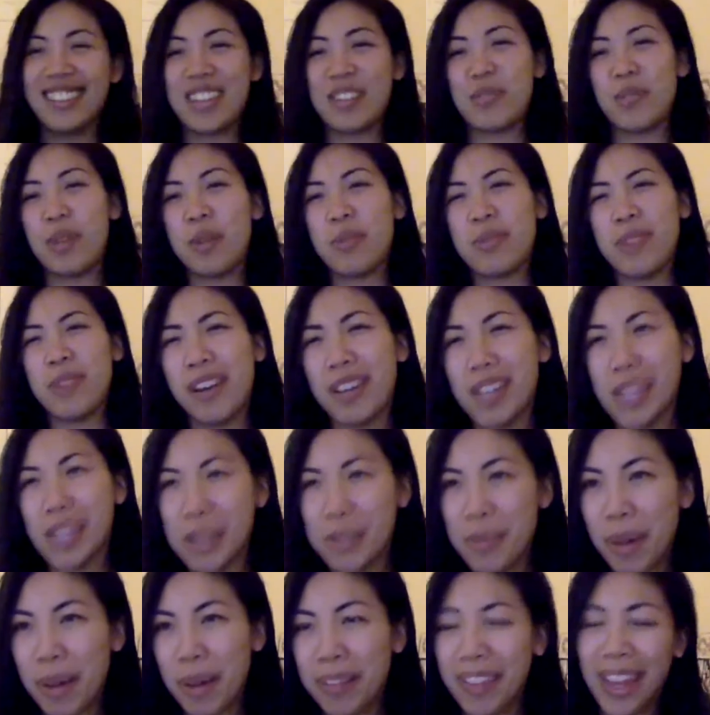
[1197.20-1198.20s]
that's what I'm
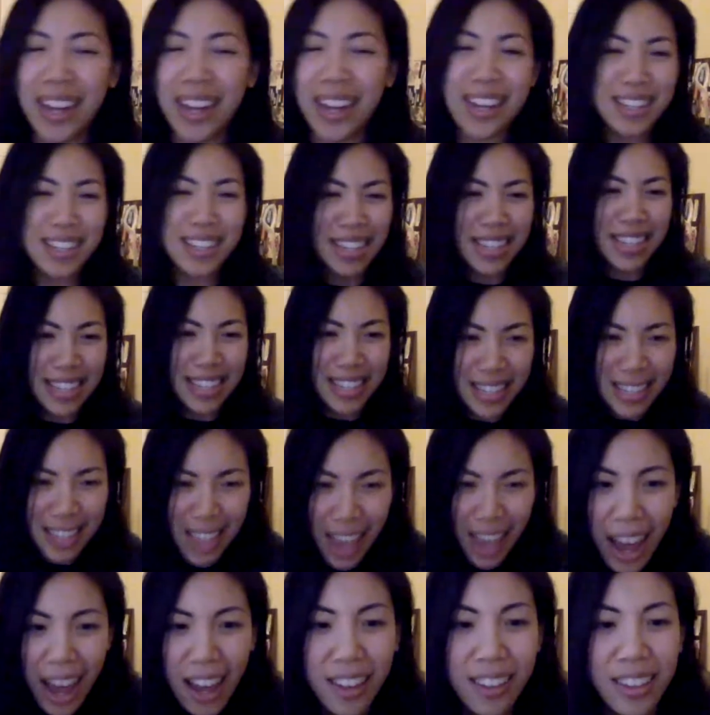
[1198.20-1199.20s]
talking about. That is
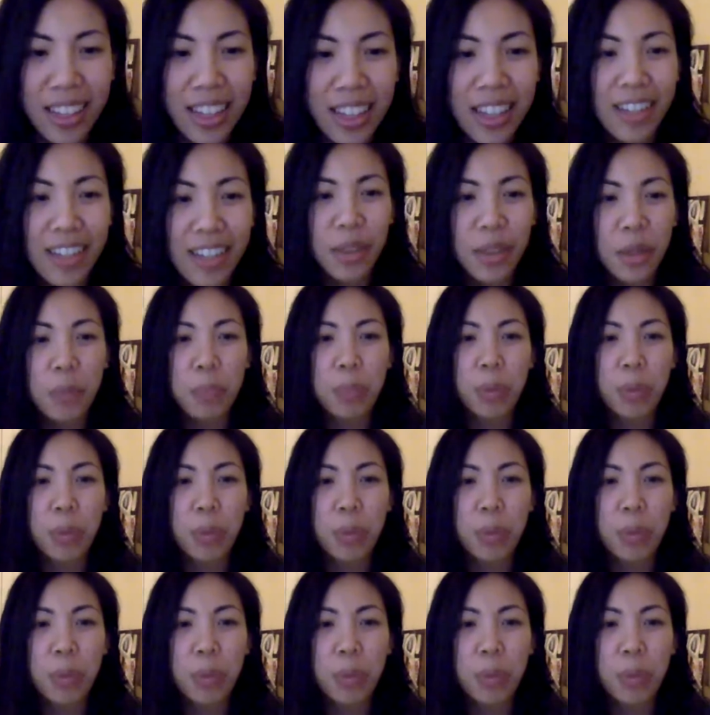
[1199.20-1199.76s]
exactly the